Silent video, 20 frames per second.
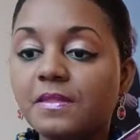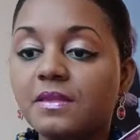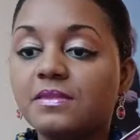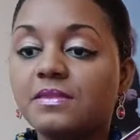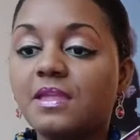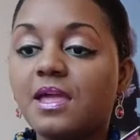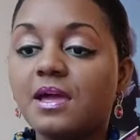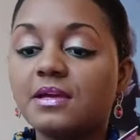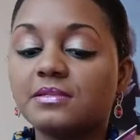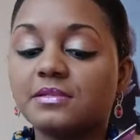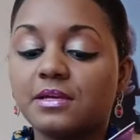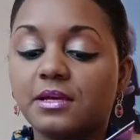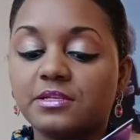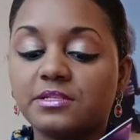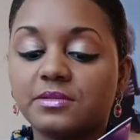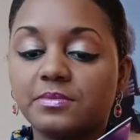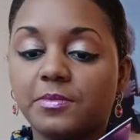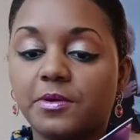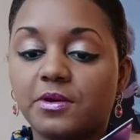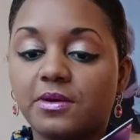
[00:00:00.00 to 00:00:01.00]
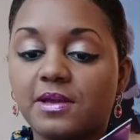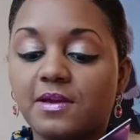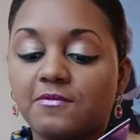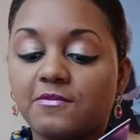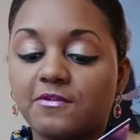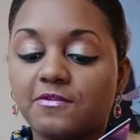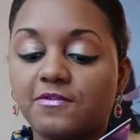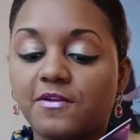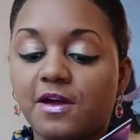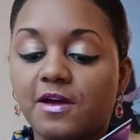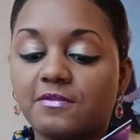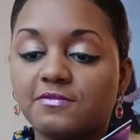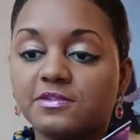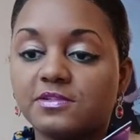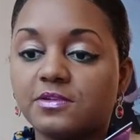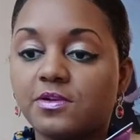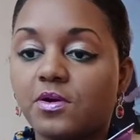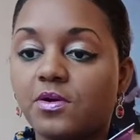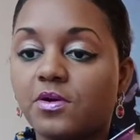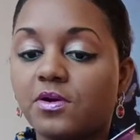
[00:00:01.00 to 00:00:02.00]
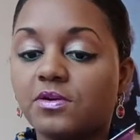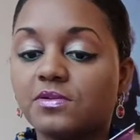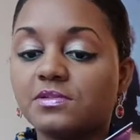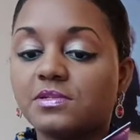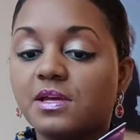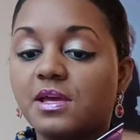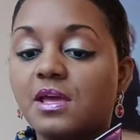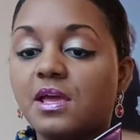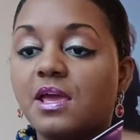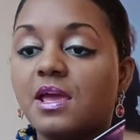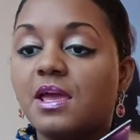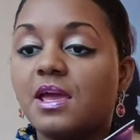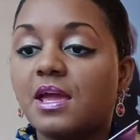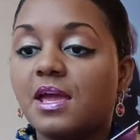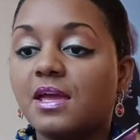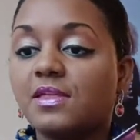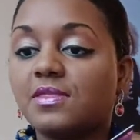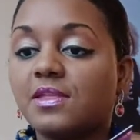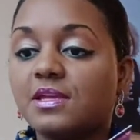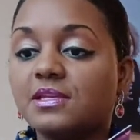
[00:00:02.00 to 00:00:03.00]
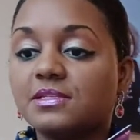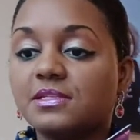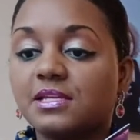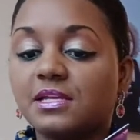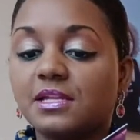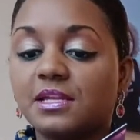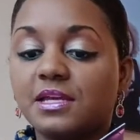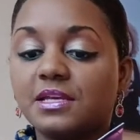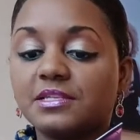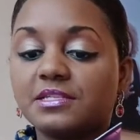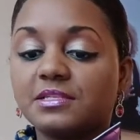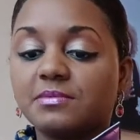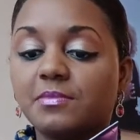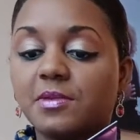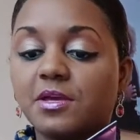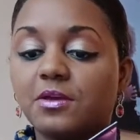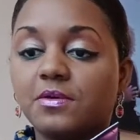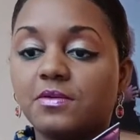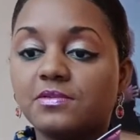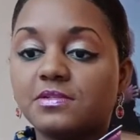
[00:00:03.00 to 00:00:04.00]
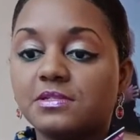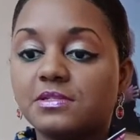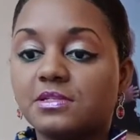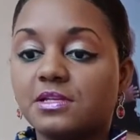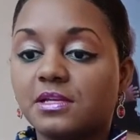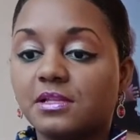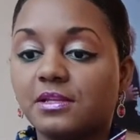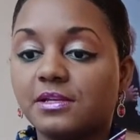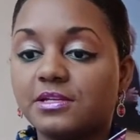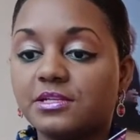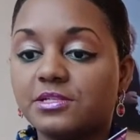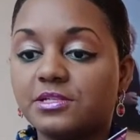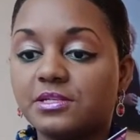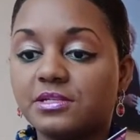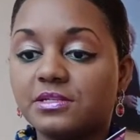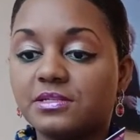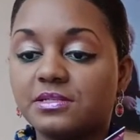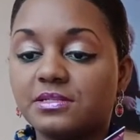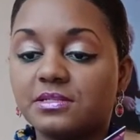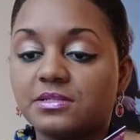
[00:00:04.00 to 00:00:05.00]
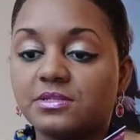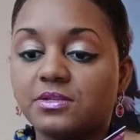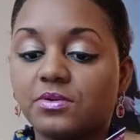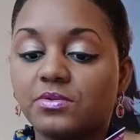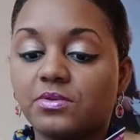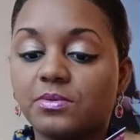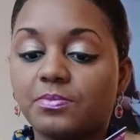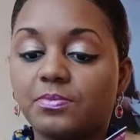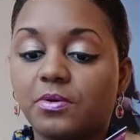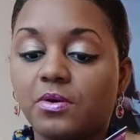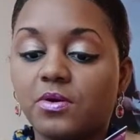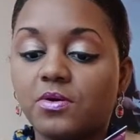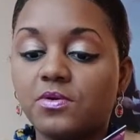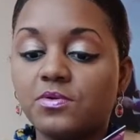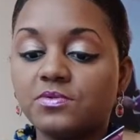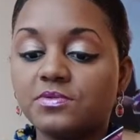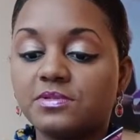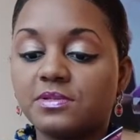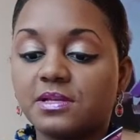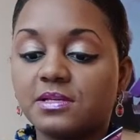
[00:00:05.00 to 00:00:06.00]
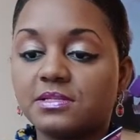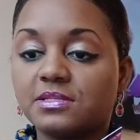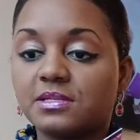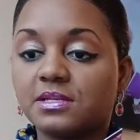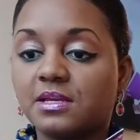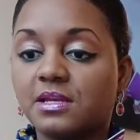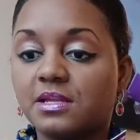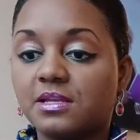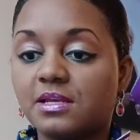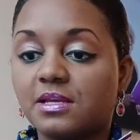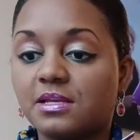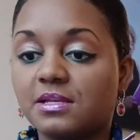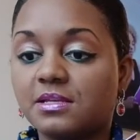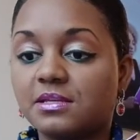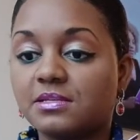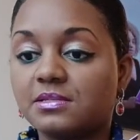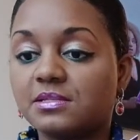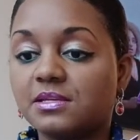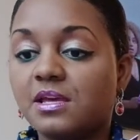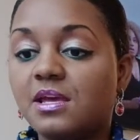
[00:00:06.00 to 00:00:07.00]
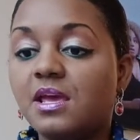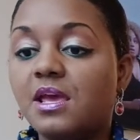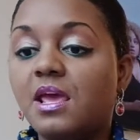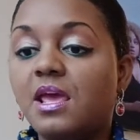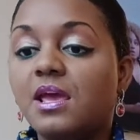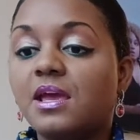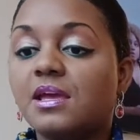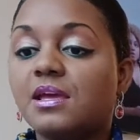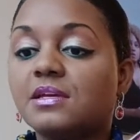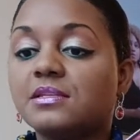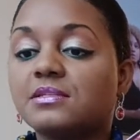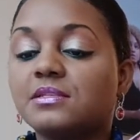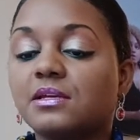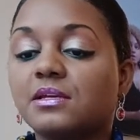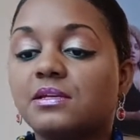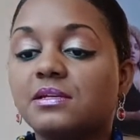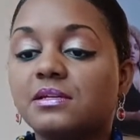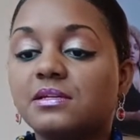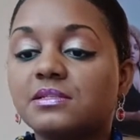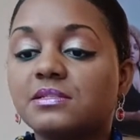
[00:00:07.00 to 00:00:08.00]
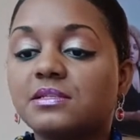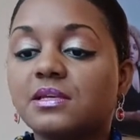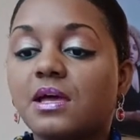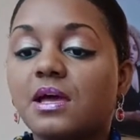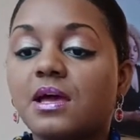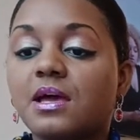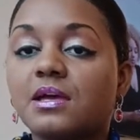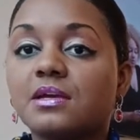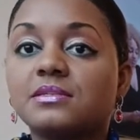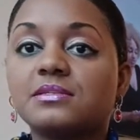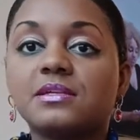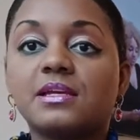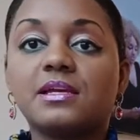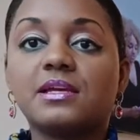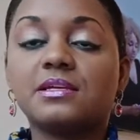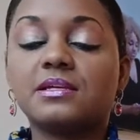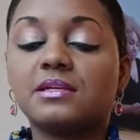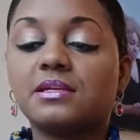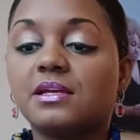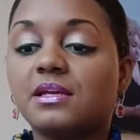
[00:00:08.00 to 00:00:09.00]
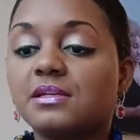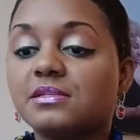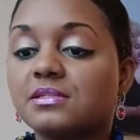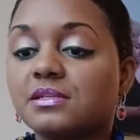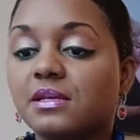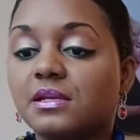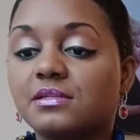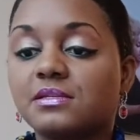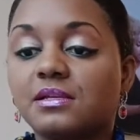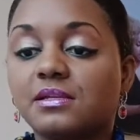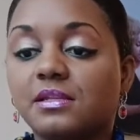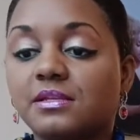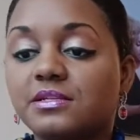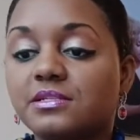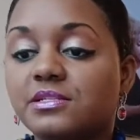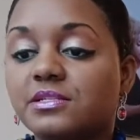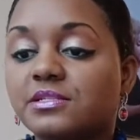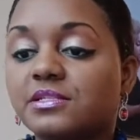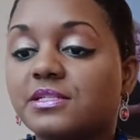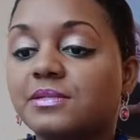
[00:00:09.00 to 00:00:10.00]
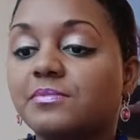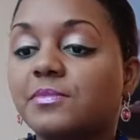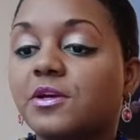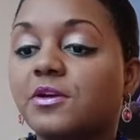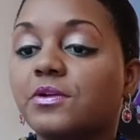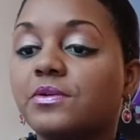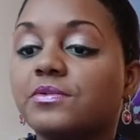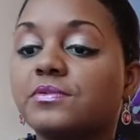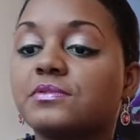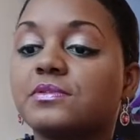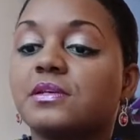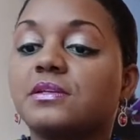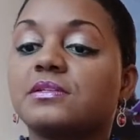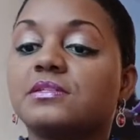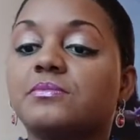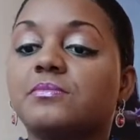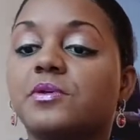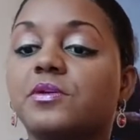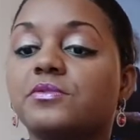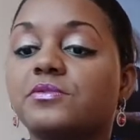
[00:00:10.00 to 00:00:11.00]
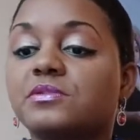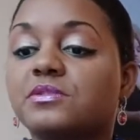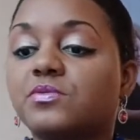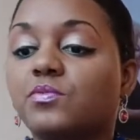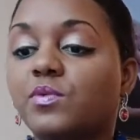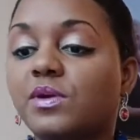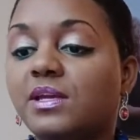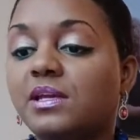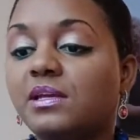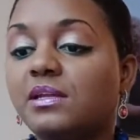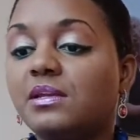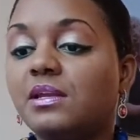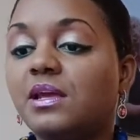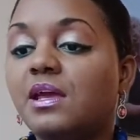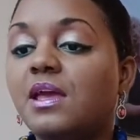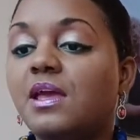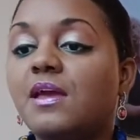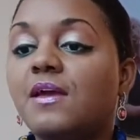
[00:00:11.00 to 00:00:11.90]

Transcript: Next customer gave it 5 stars, and they said it smells delicious. So the pros, they said, is it's a good size. It's a delicious smells. It smells sweet.